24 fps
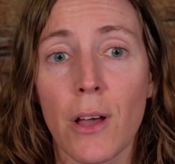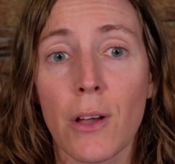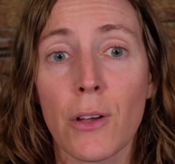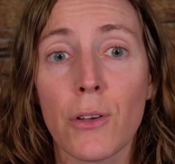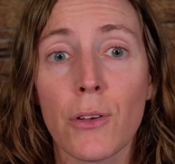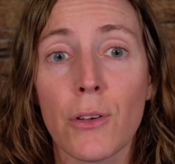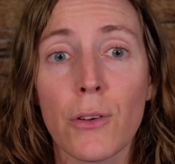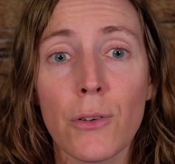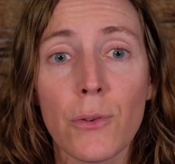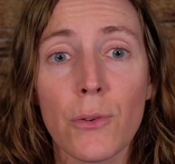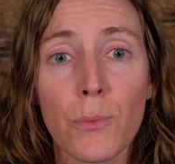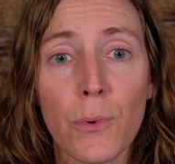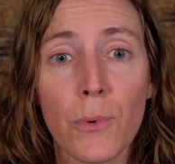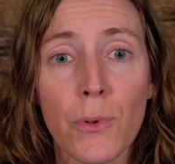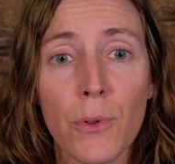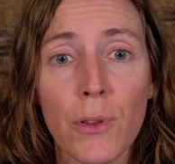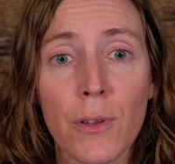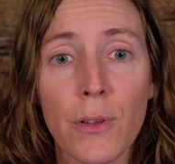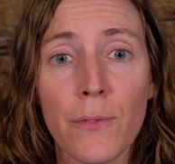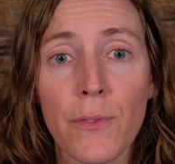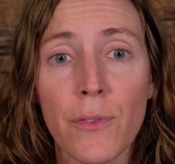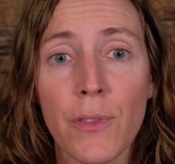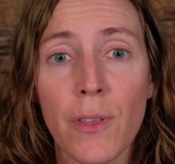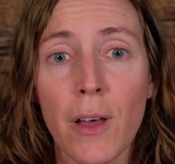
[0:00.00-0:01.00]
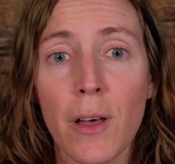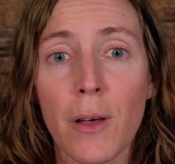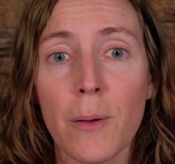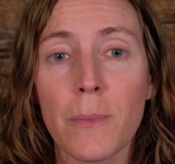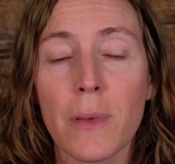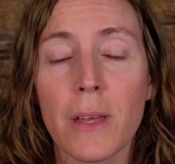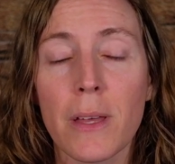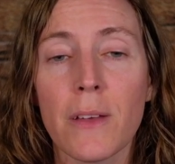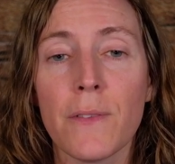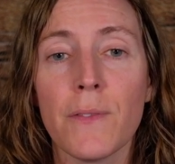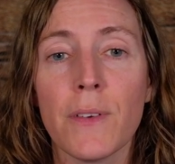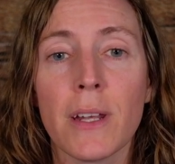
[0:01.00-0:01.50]
A good rule of
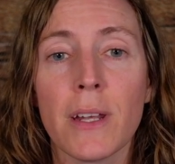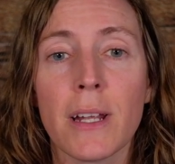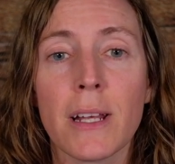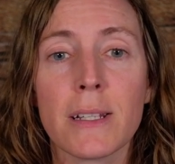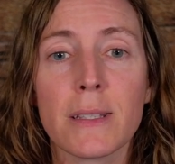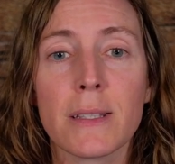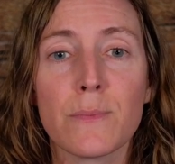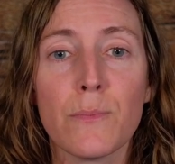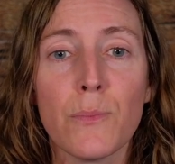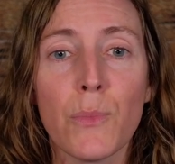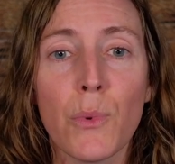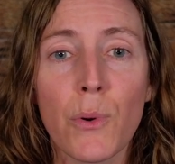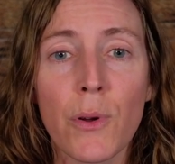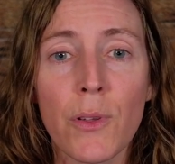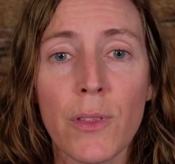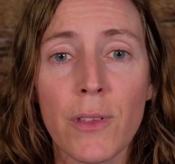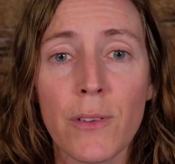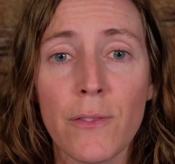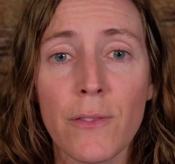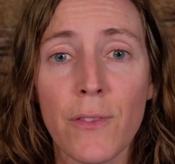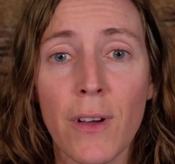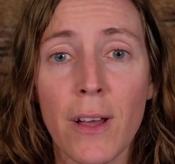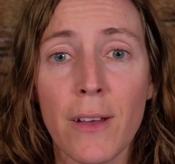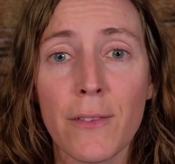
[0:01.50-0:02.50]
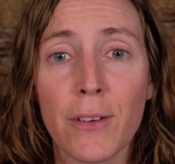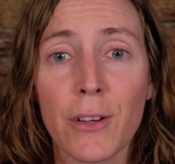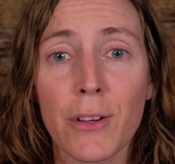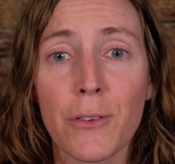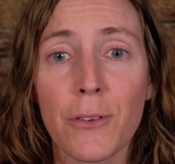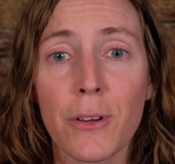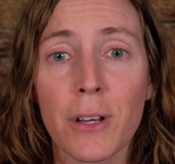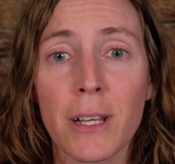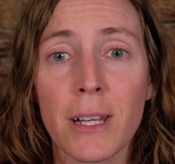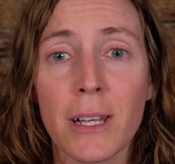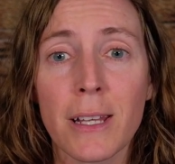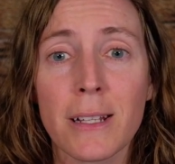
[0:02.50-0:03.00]
thumb: if it has more than five
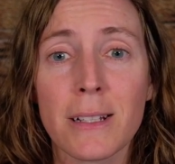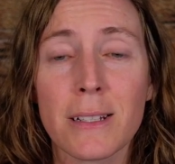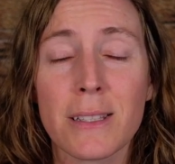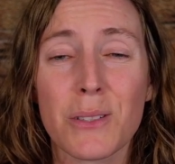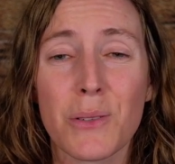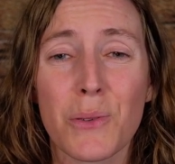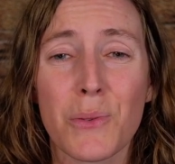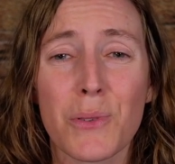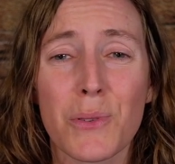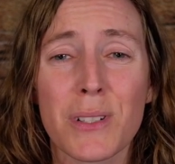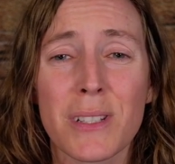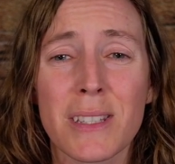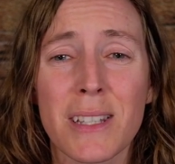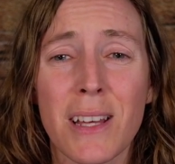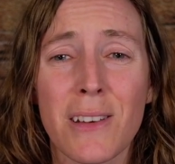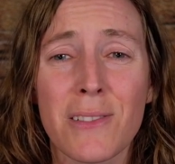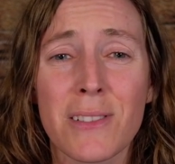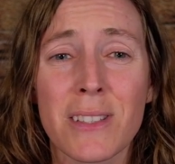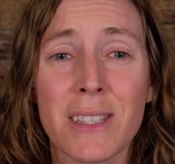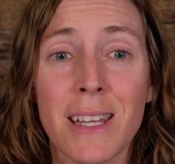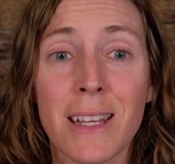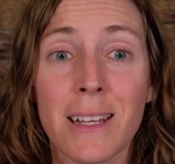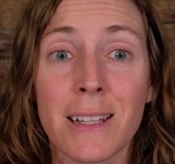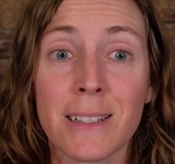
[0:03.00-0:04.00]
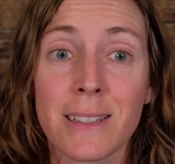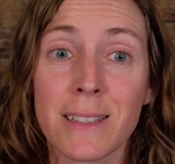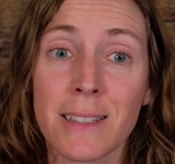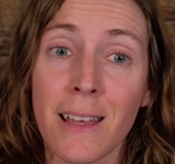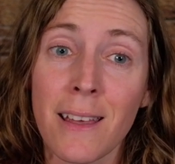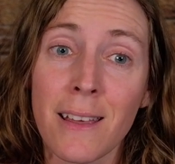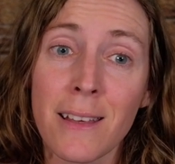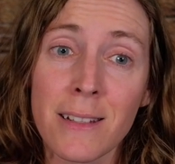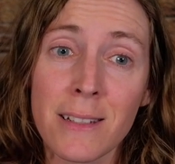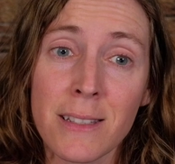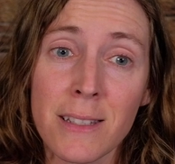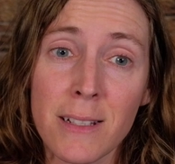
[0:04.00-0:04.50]
ingredients or sounds like a
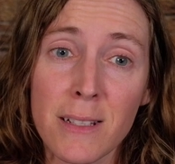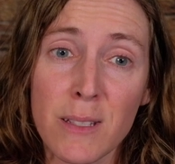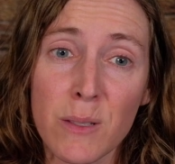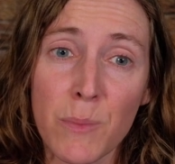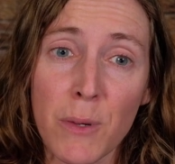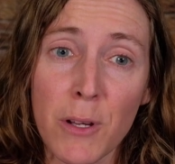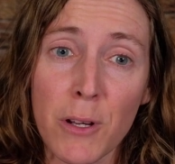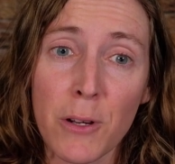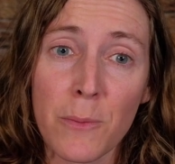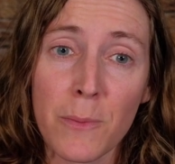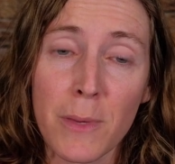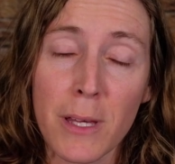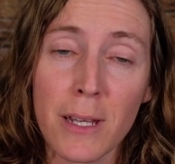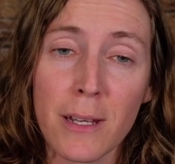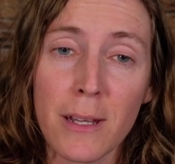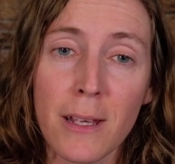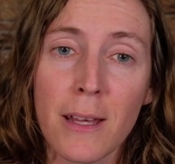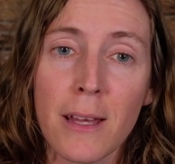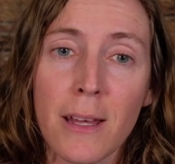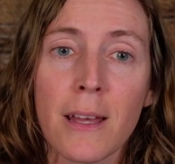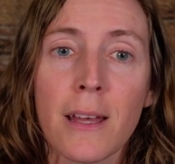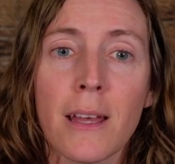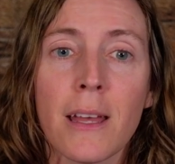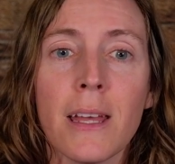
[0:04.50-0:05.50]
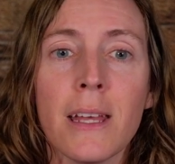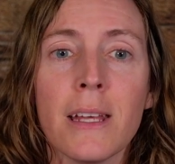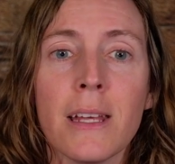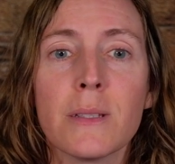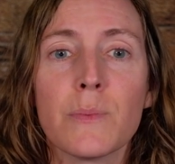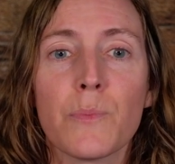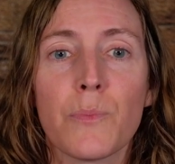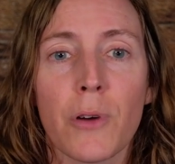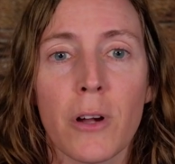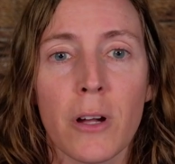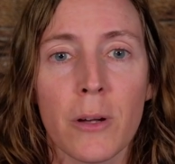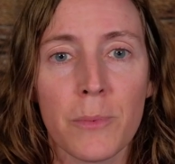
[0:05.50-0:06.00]
science experiment, it's
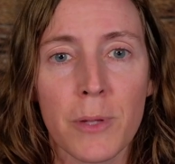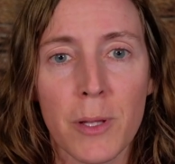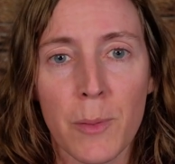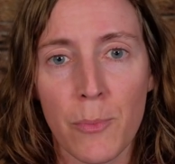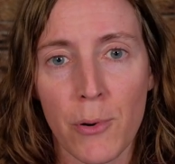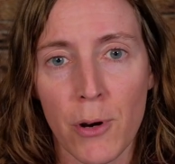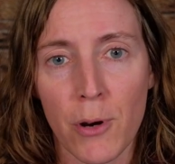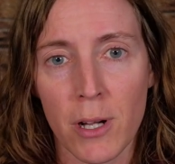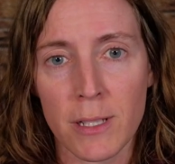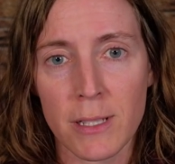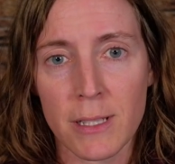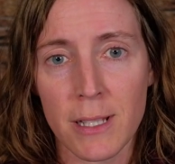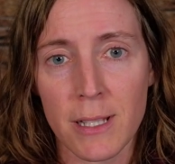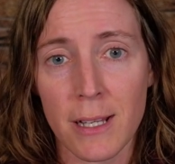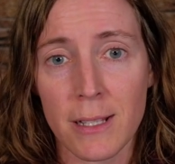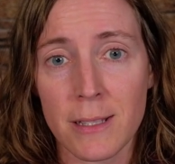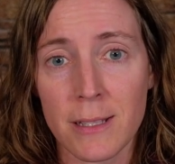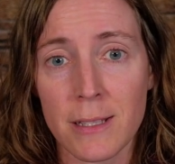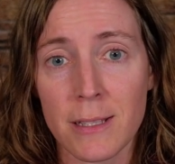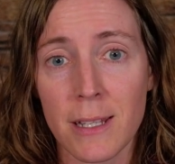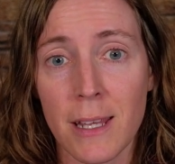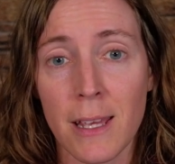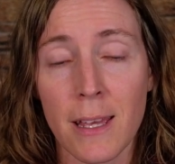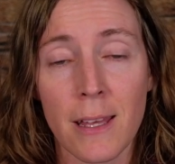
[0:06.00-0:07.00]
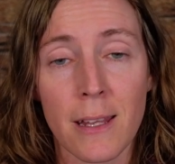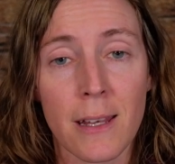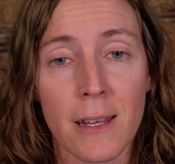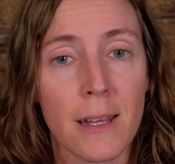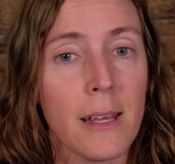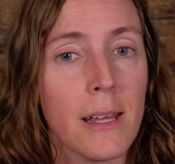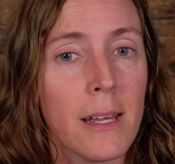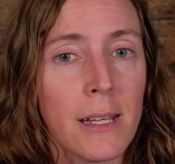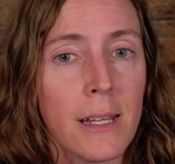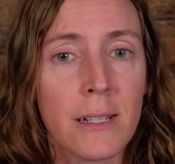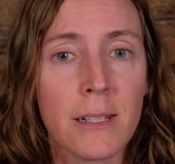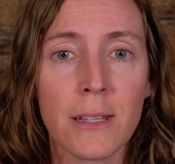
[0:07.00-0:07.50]
probably processed, and
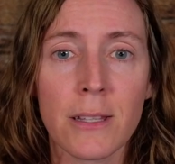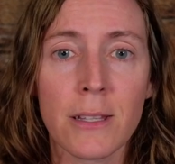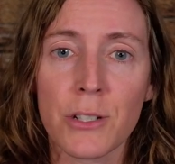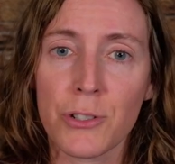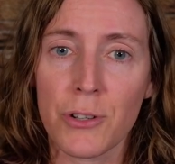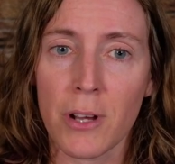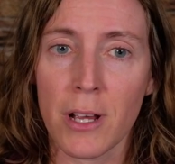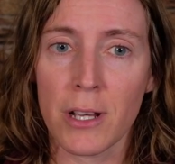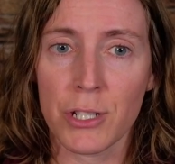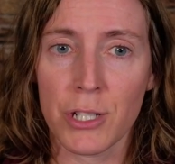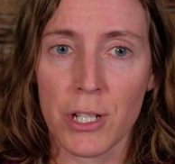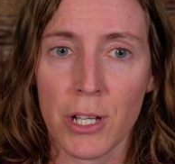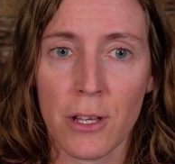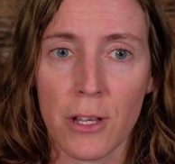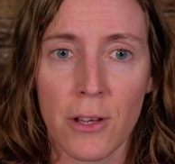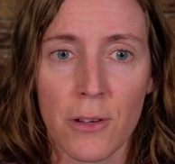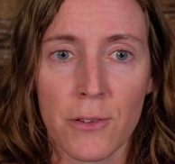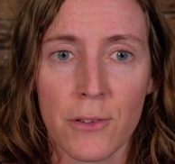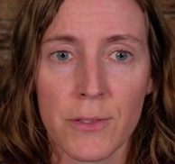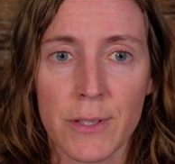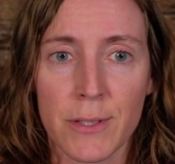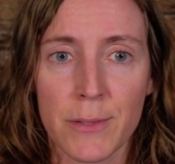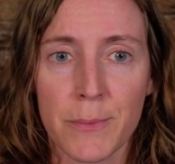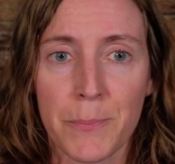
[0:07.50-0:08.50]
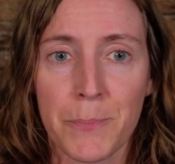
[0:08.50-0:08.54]
into the trash it goes.